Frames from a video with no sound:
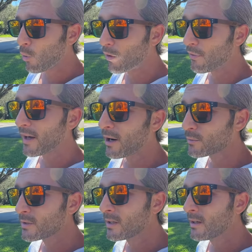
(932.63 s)

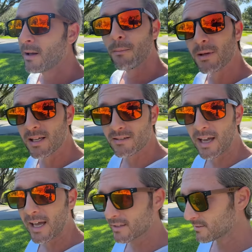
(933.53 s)
without being
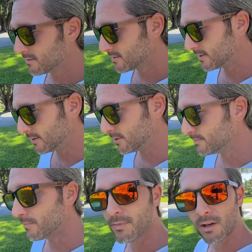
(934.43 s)
taxed. So
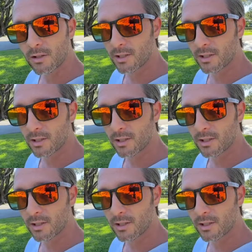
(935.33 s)
there you